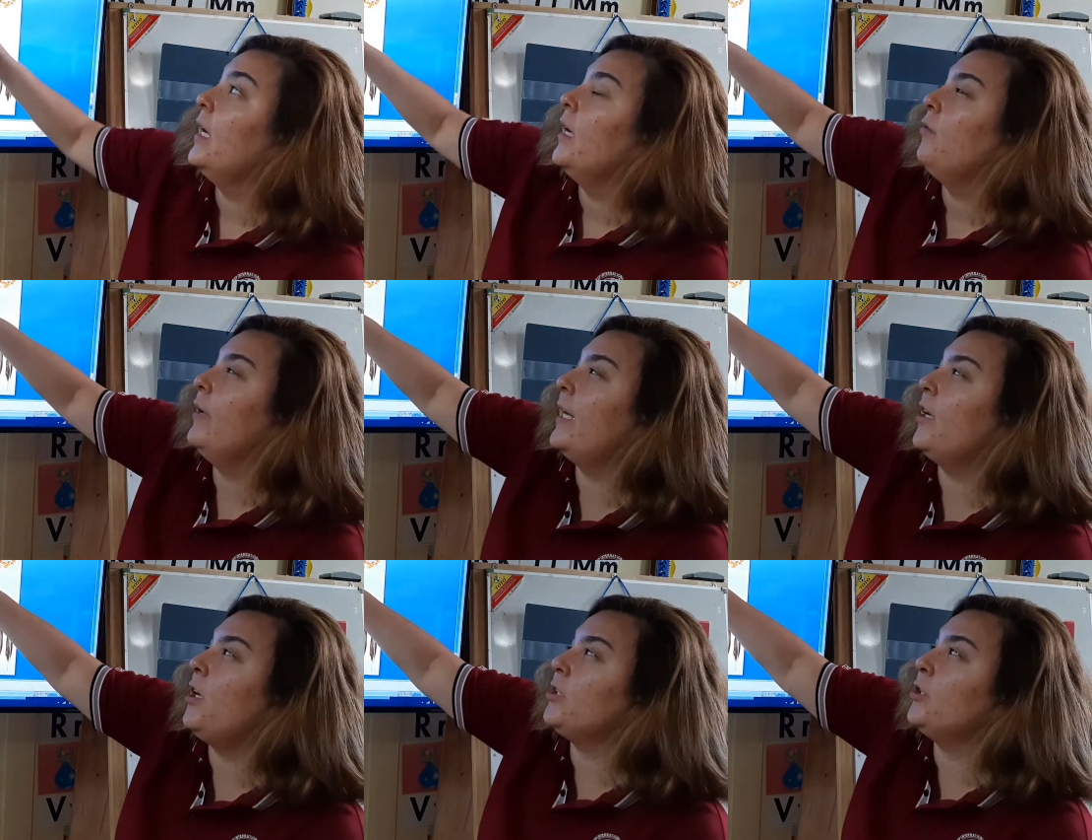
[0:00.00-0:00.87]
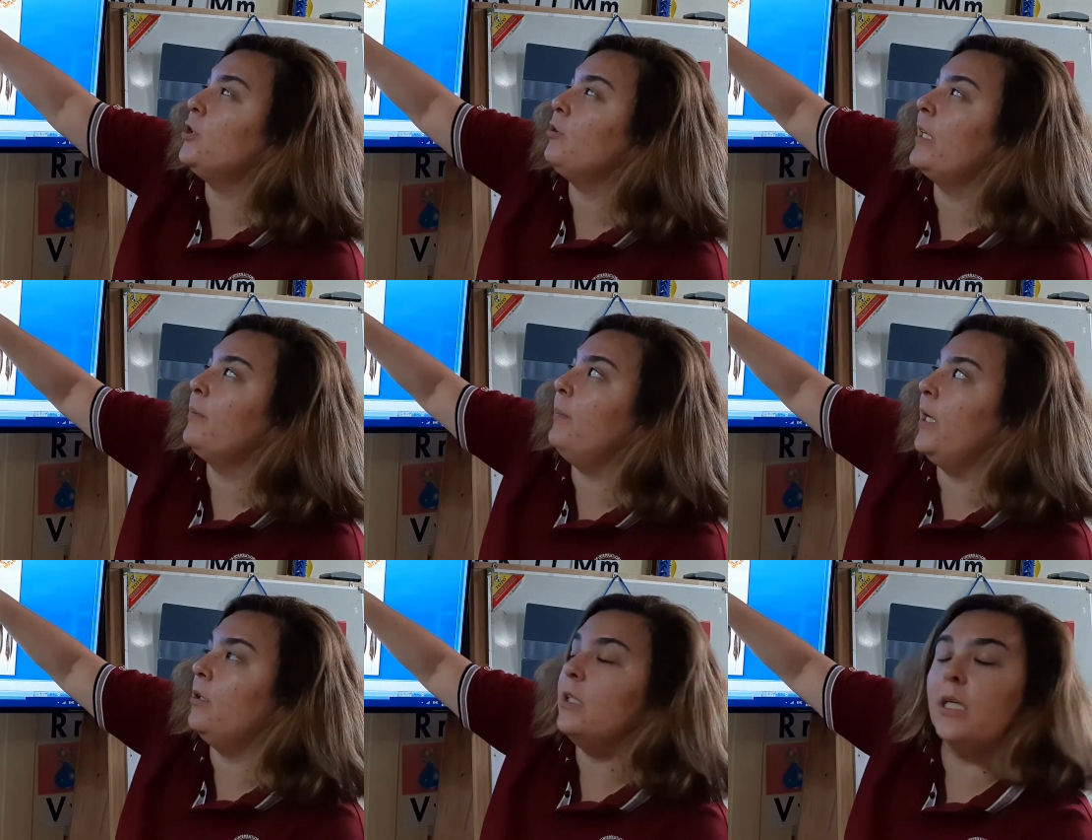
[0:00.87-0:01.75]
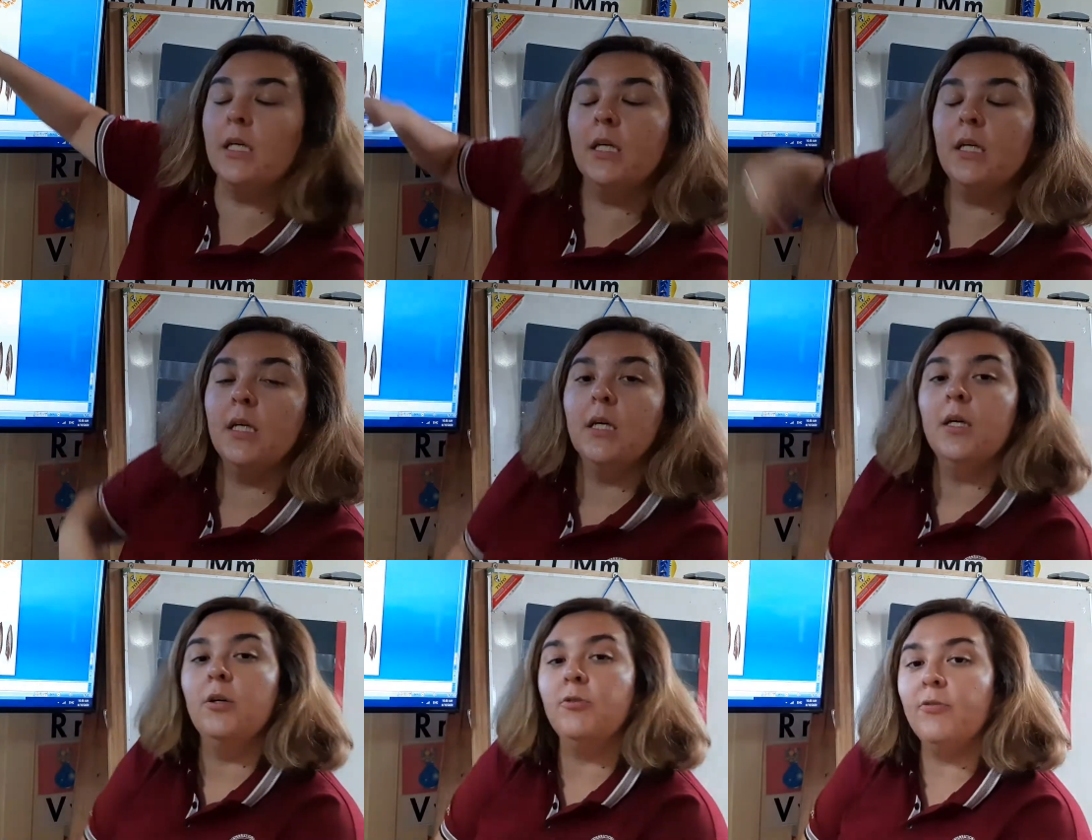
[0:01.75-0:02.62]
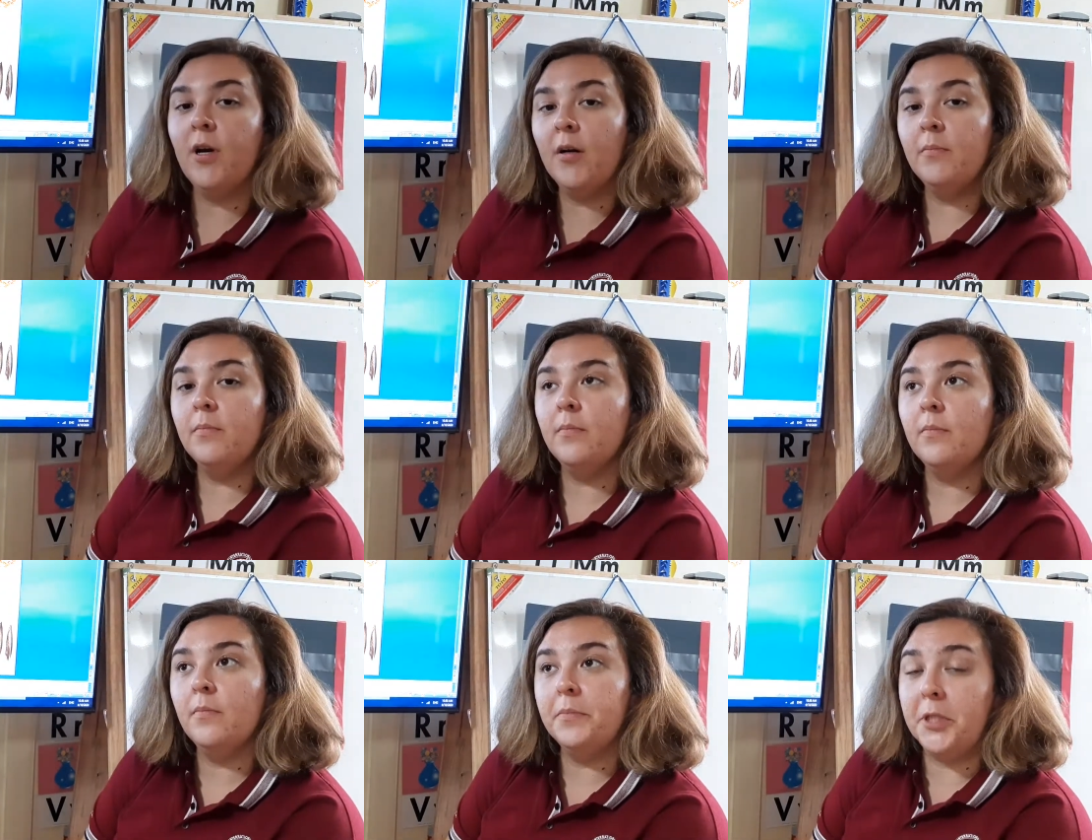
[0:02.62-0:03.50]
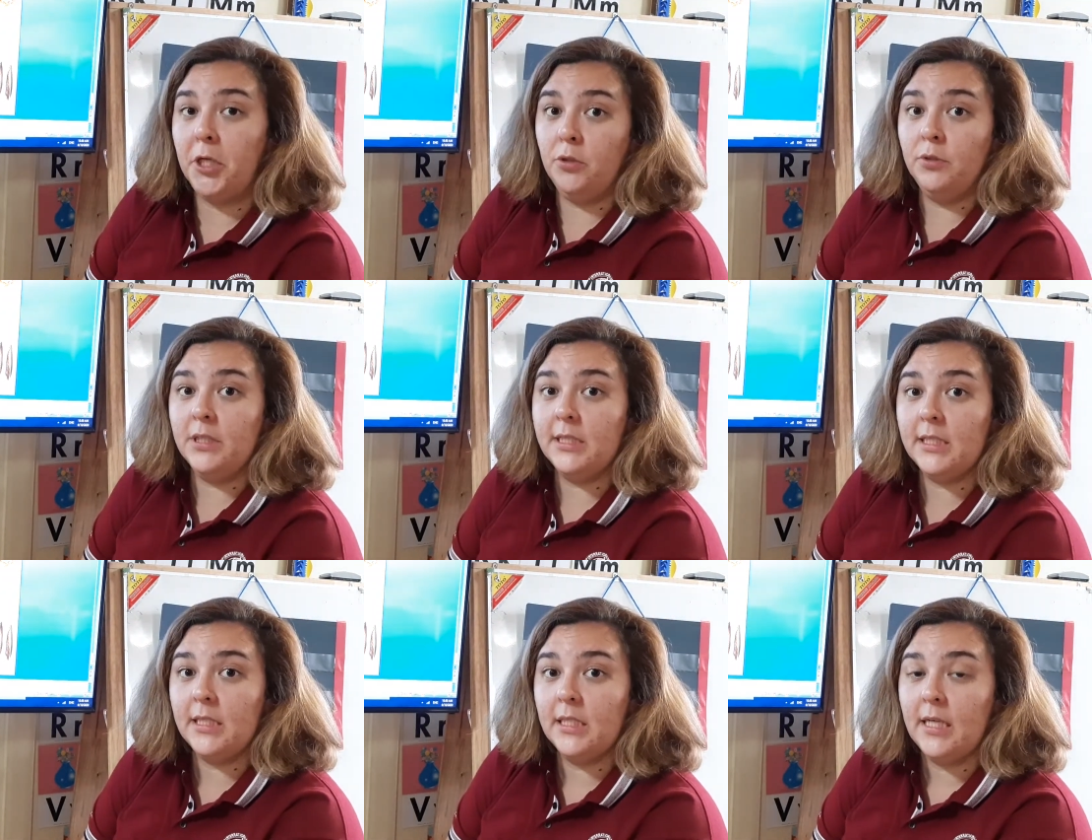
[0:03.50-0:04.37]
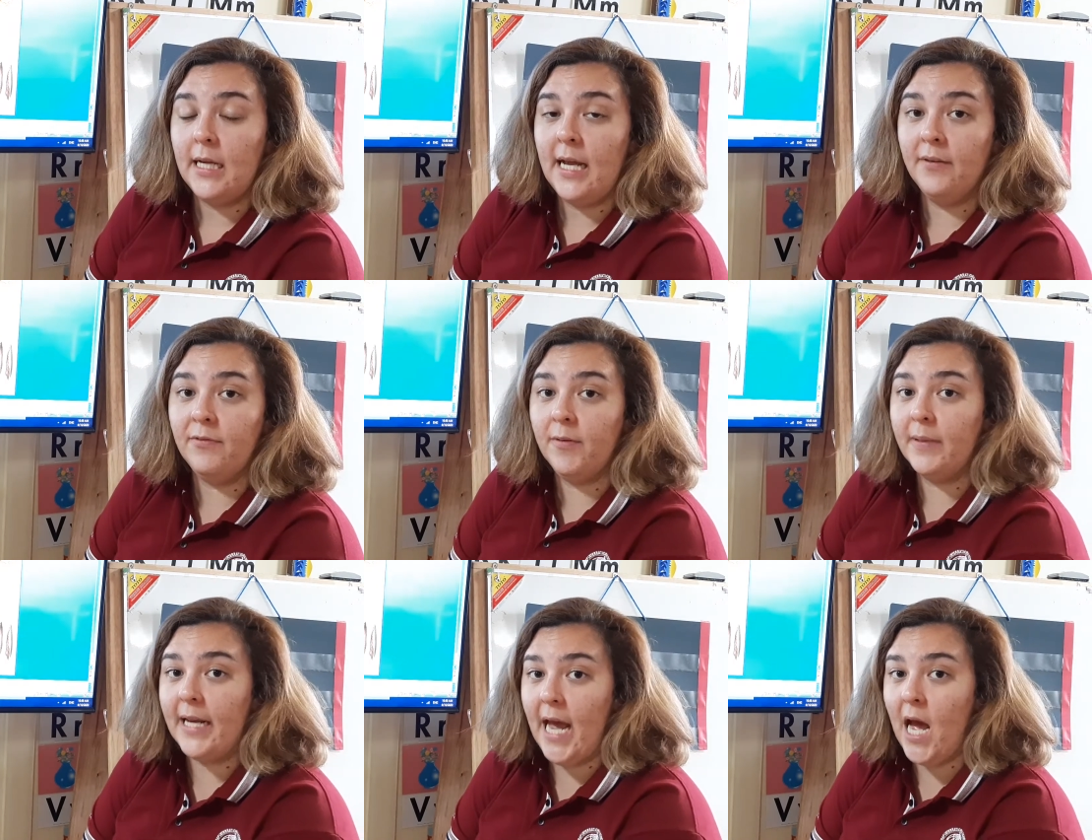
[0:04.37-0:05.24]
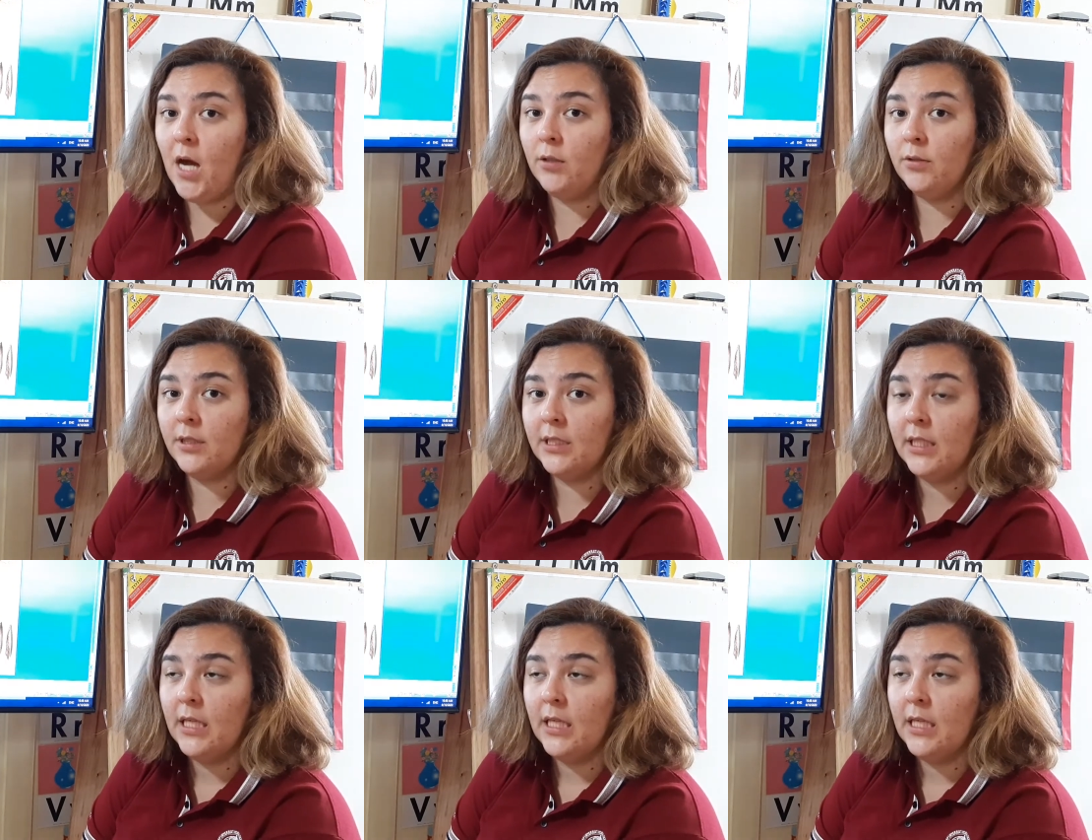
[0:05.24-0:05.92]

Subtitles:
We can also drink milk from goats and from cows.